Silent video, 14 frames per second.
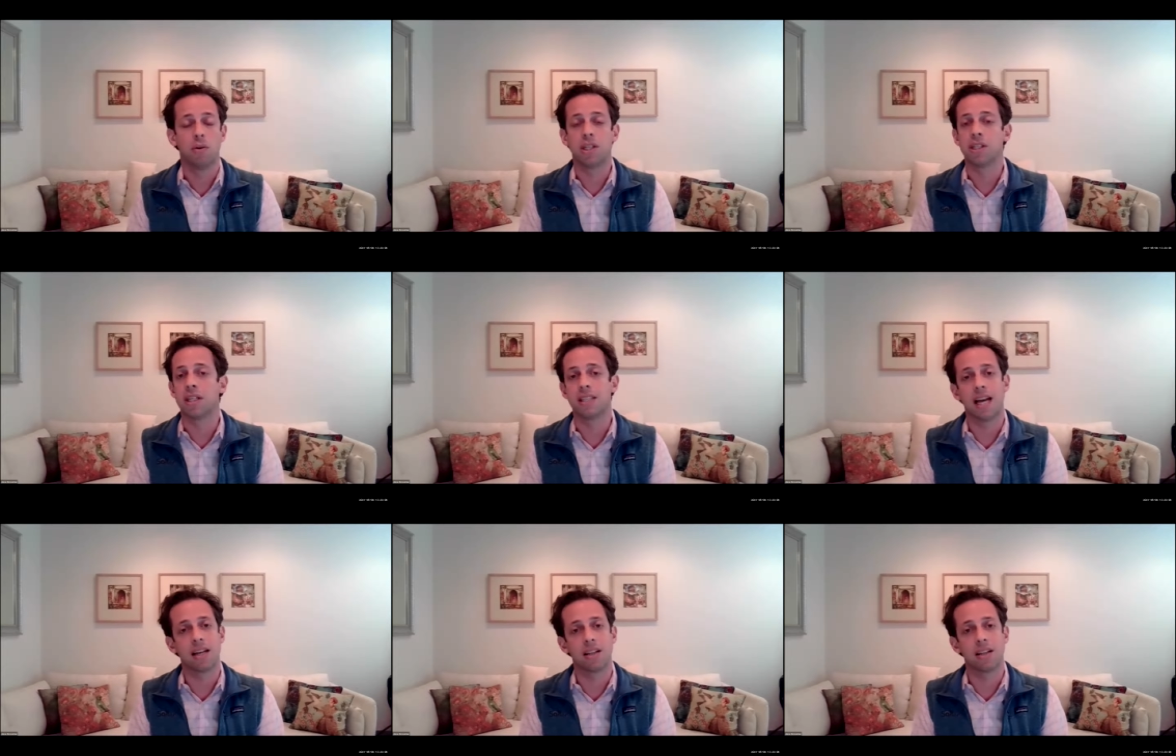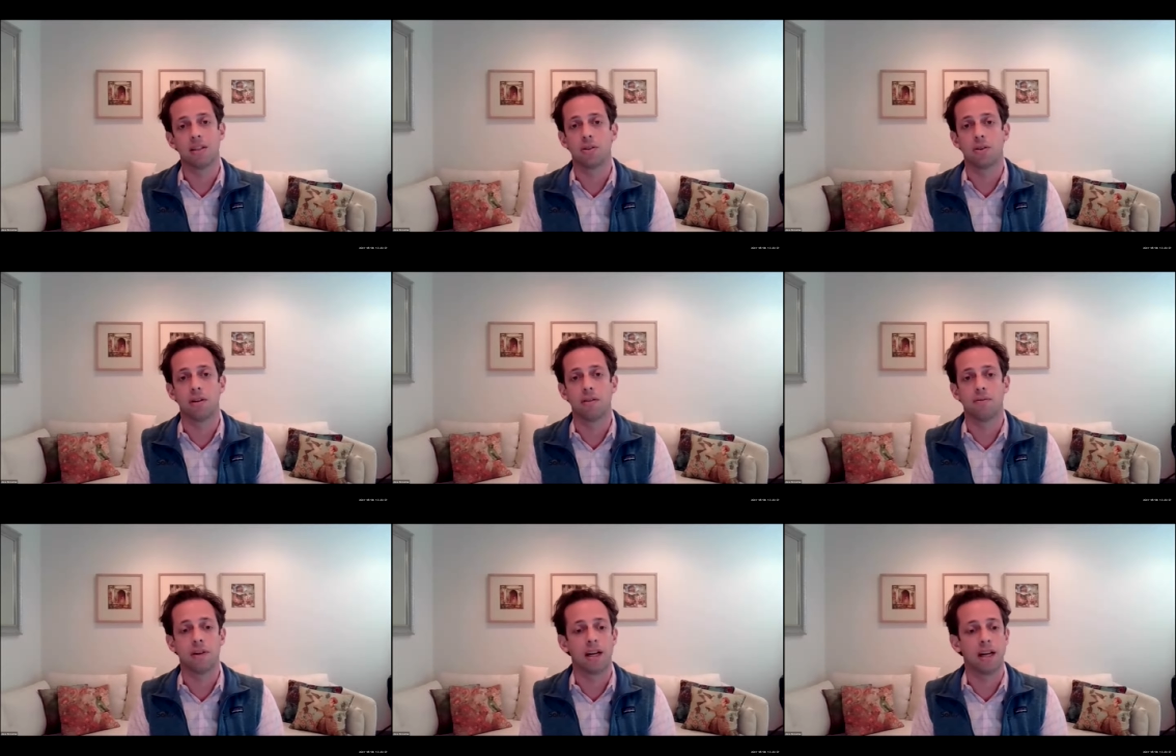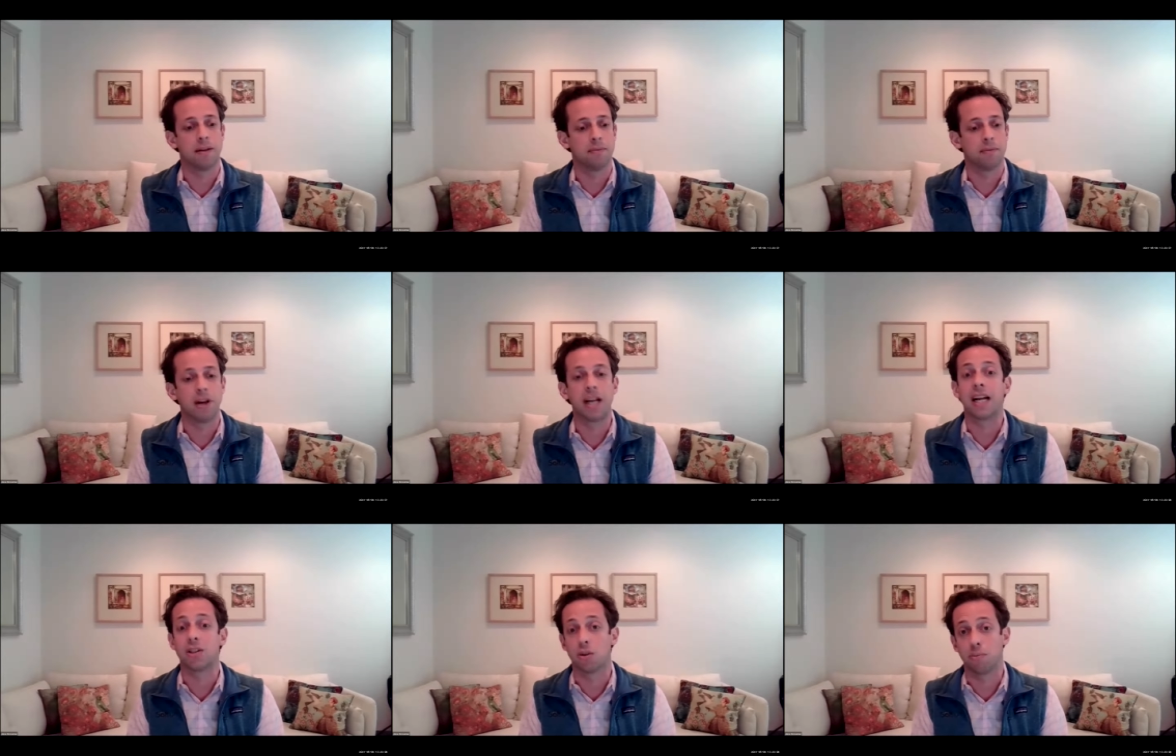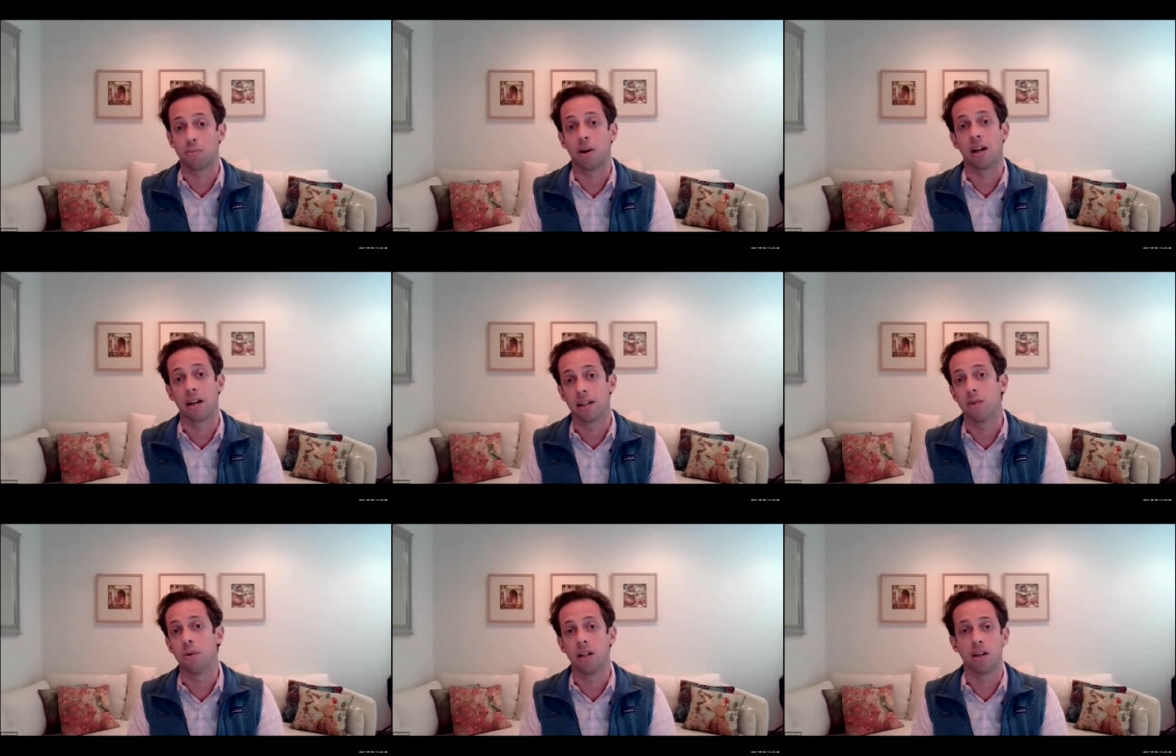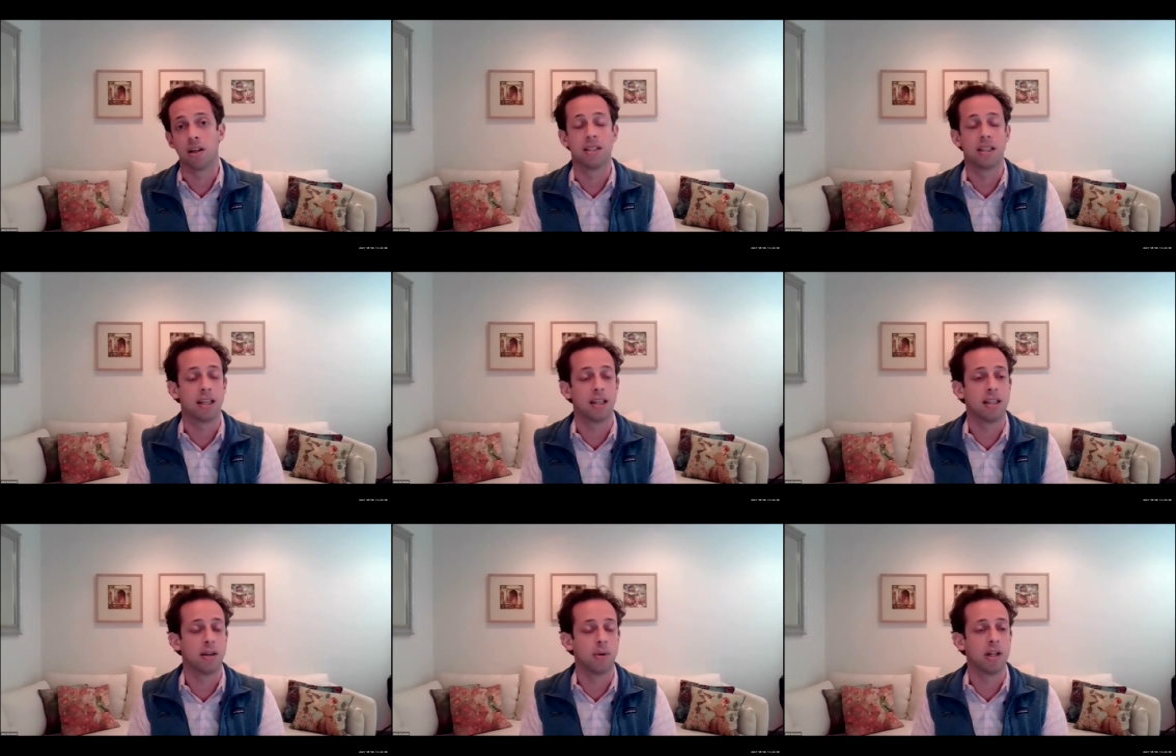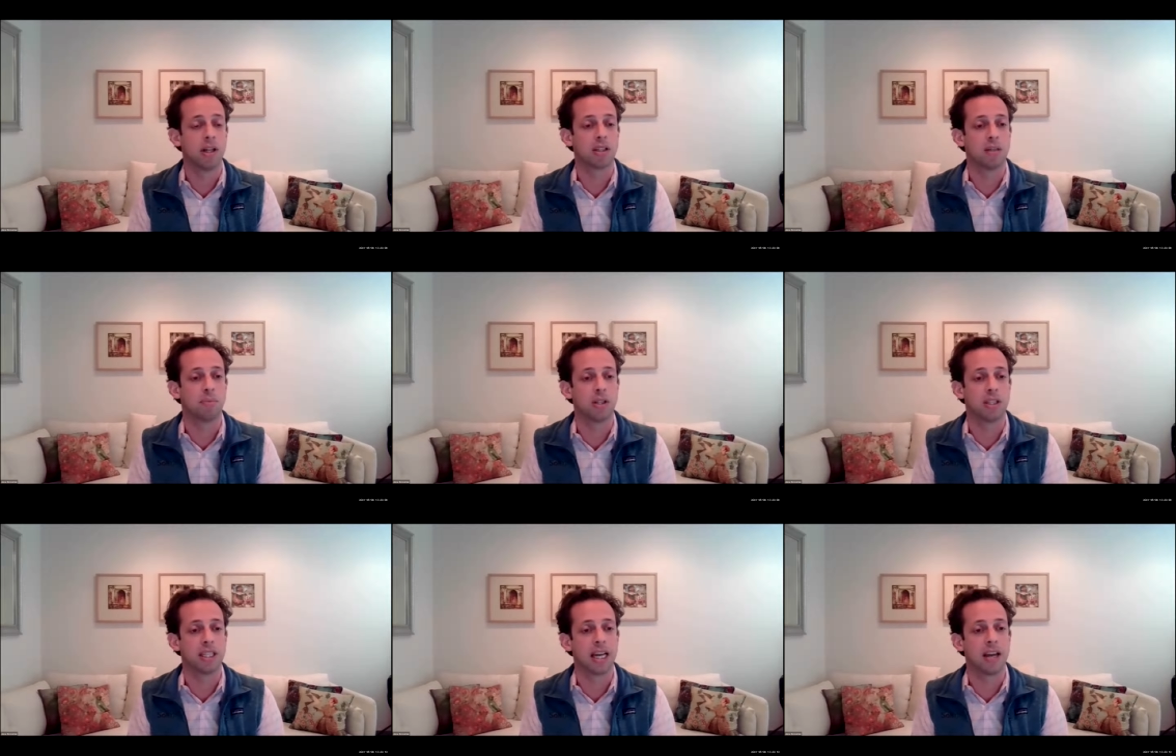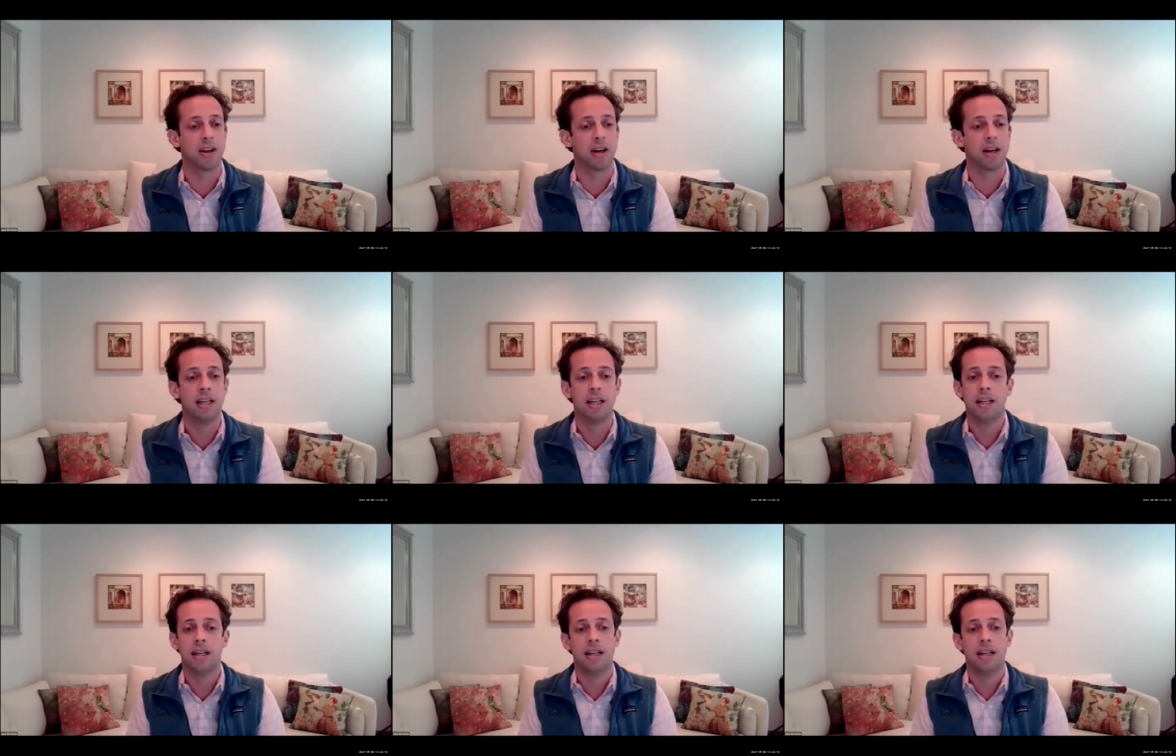which is exactly the sort of financial product that we look to put together.